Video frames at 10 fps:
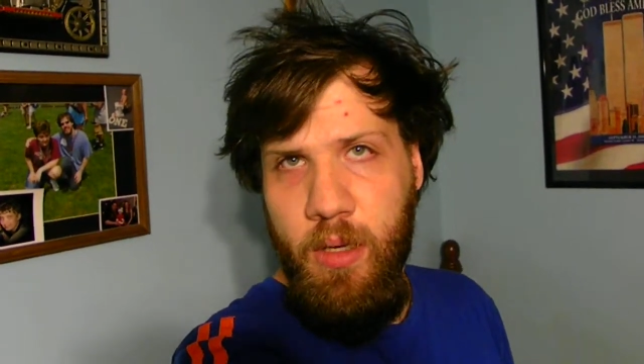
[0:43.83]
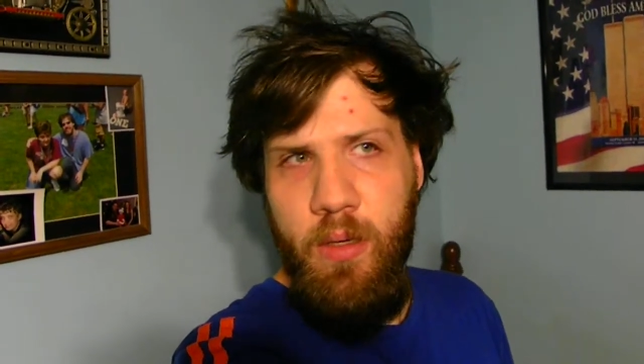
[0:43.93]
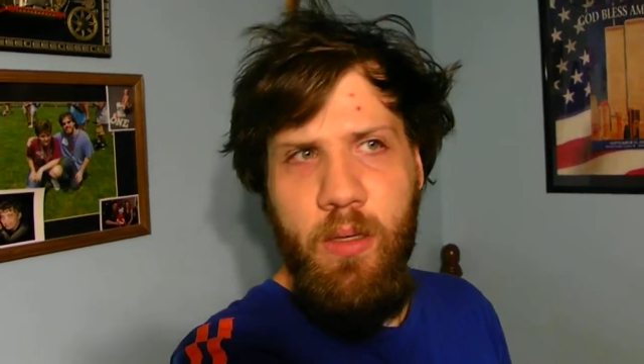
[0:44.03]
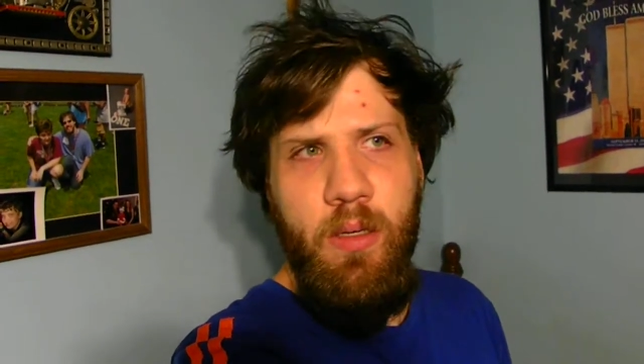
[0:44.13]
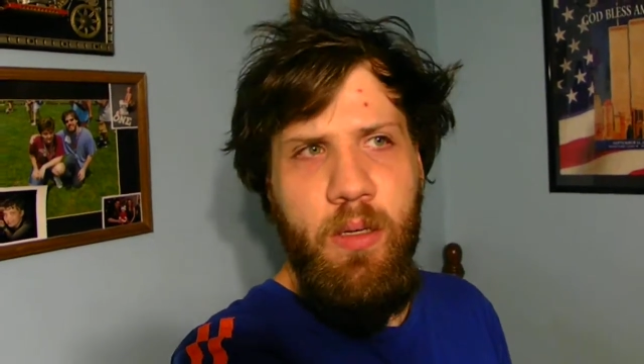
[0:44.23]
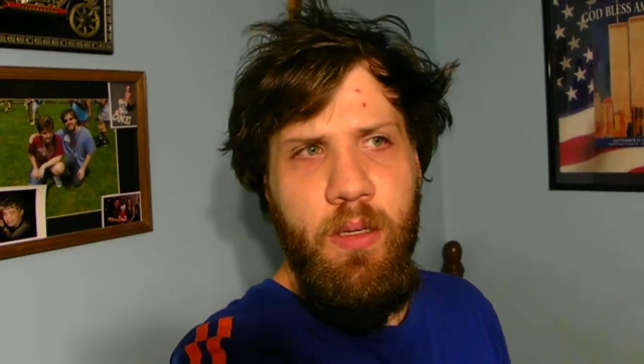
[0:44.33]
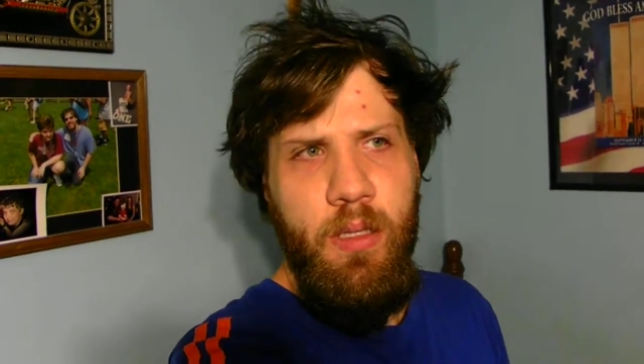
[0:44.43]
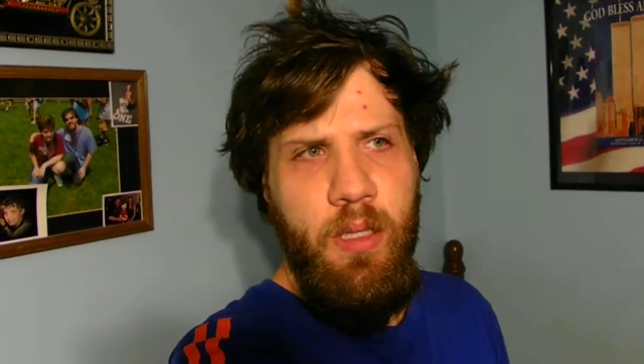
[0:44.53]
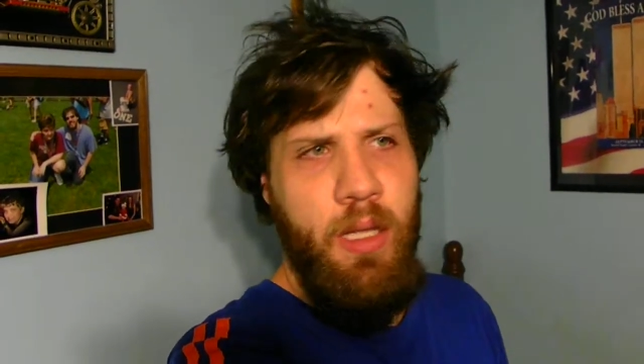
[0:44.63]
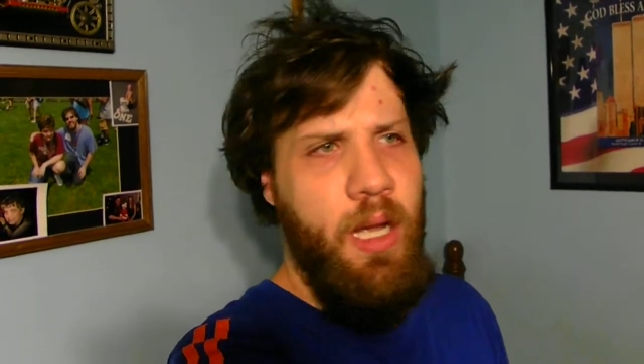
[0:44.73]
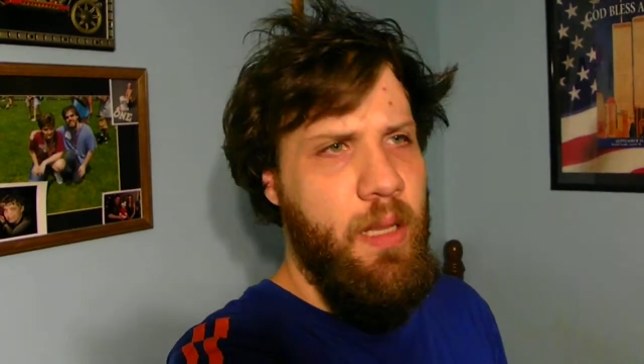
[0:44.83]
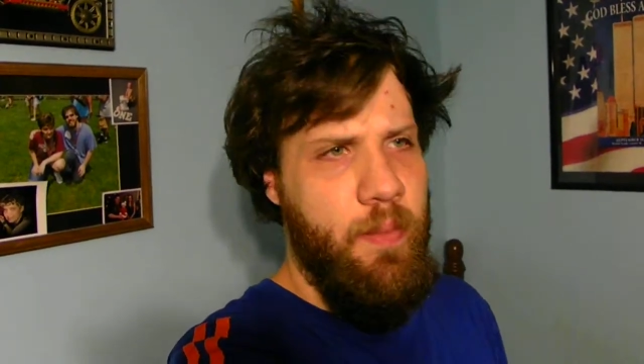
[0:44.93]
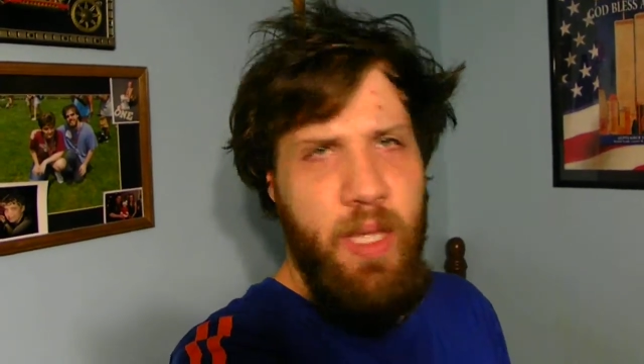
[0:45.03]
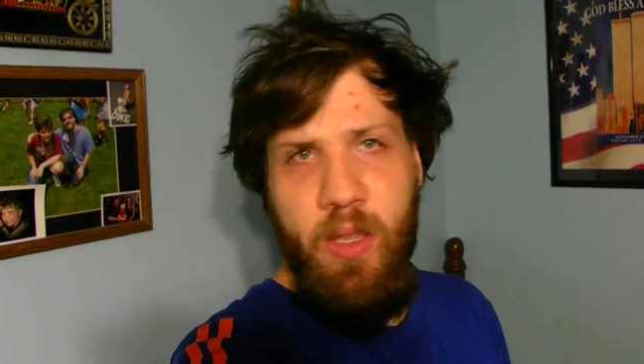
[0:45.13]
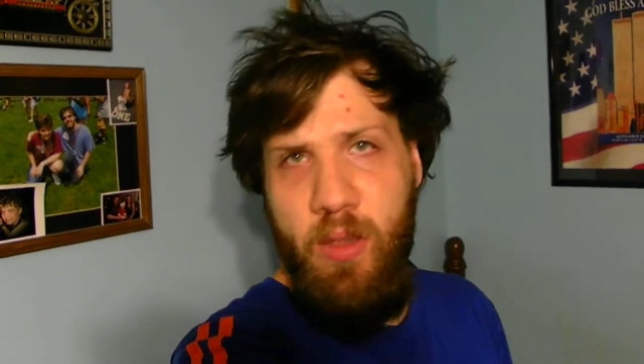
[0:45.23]
or not
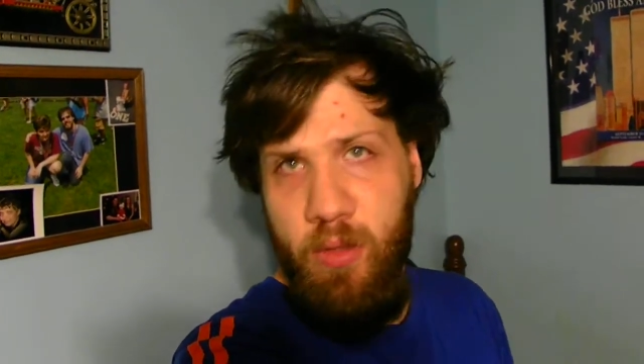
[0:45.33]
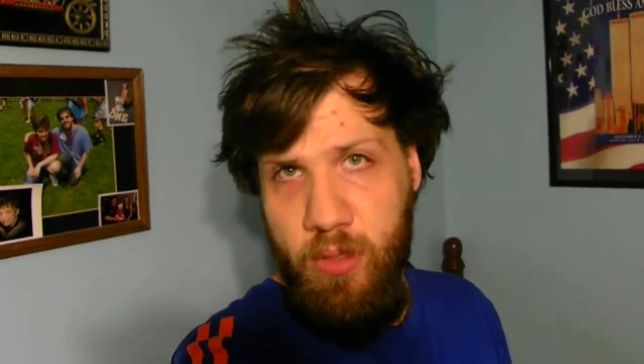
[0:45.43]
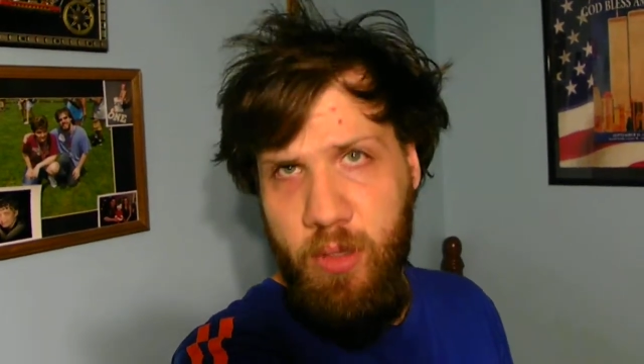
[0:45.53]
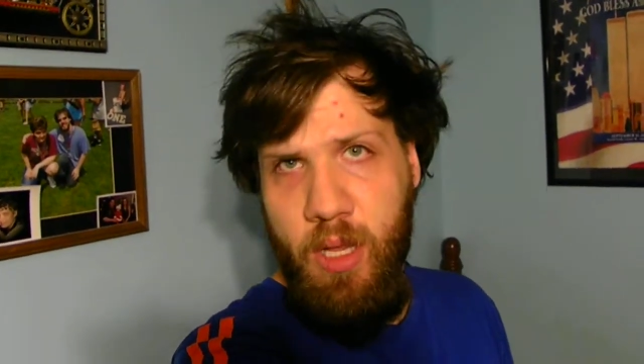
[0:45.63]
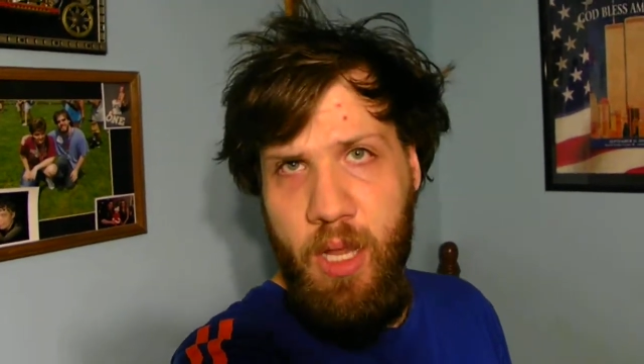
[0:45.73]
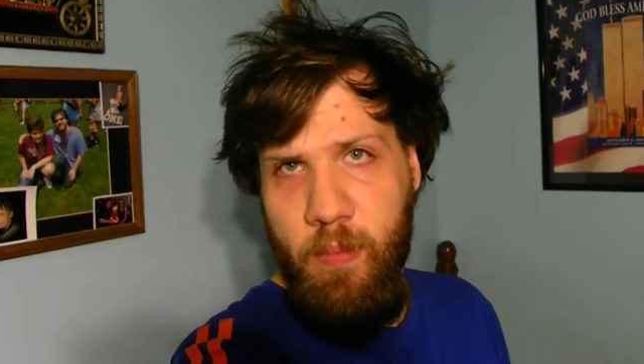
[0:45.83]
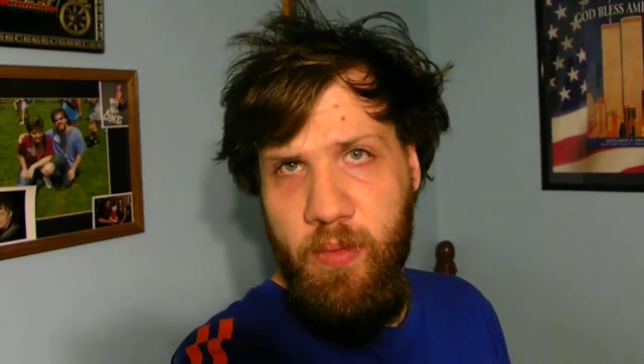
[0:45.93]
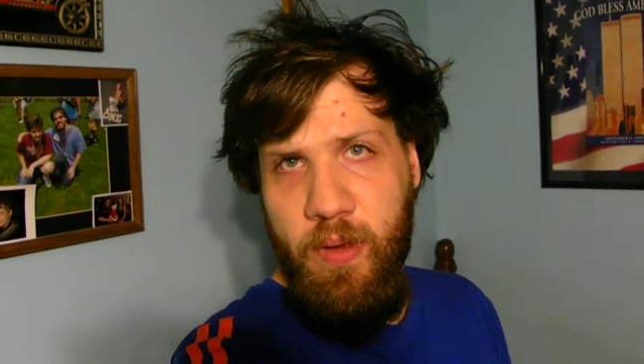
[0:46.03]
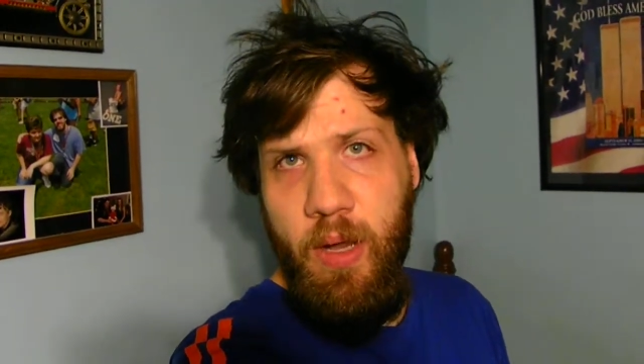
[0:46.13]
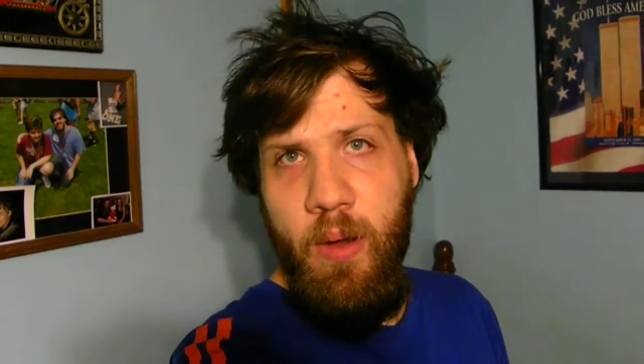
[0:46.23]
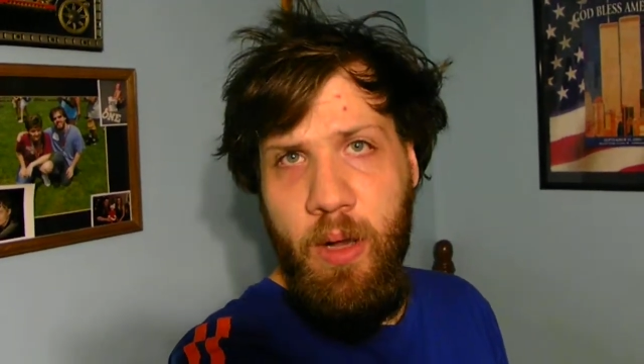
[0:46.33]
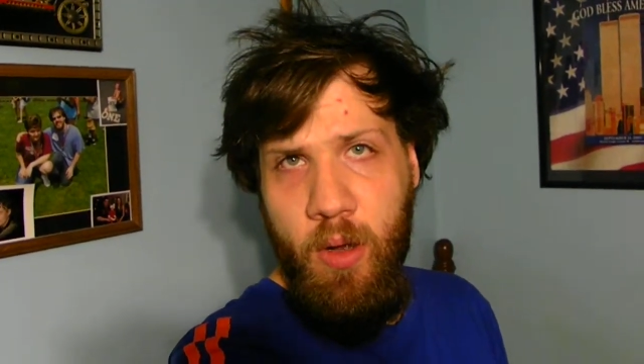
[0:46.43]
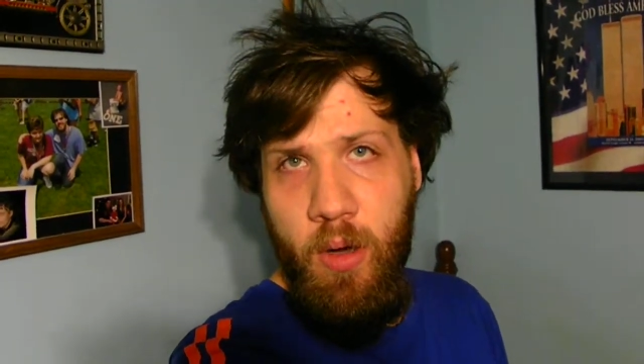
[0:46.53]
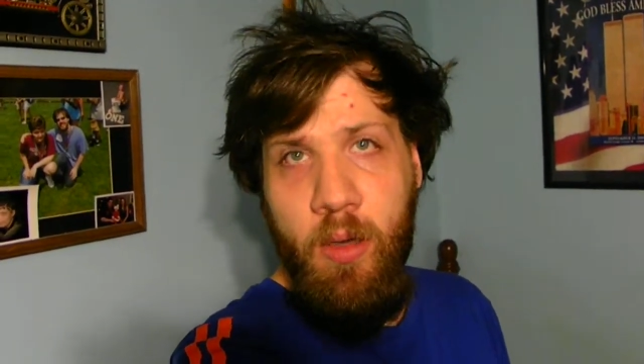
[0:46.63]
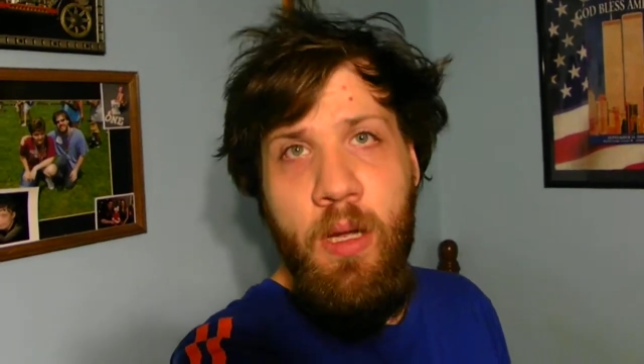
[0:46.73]
being used on the amplifier at
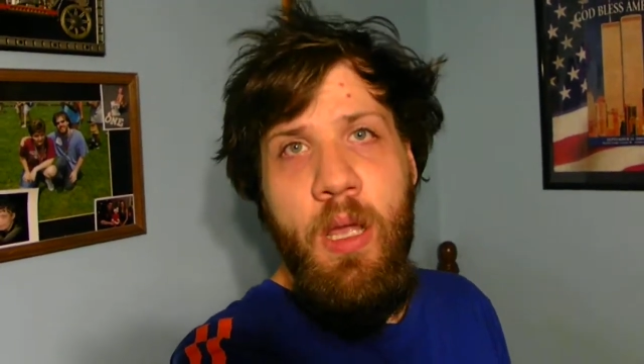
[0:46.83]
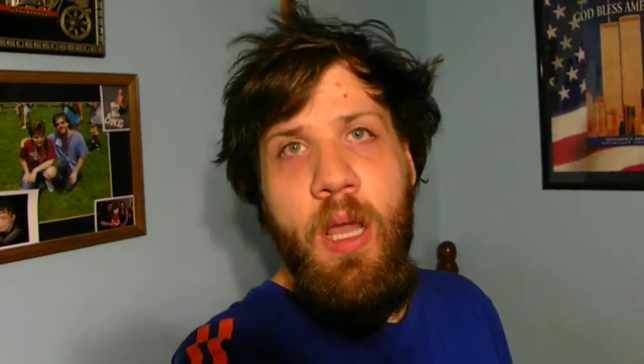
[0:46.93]
all,